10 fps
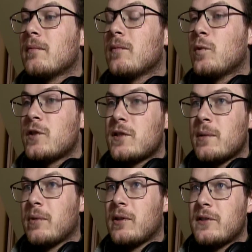which is
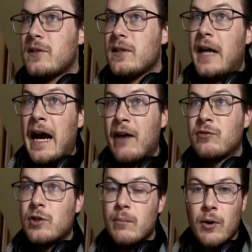typically seen
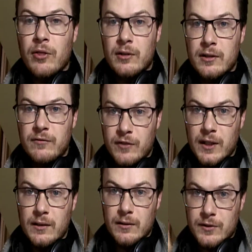after about 30
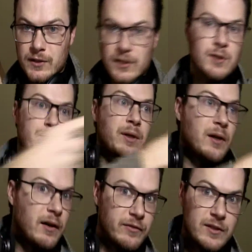feet. You'll see it spin
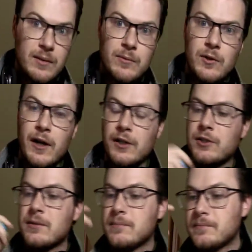off in some direction.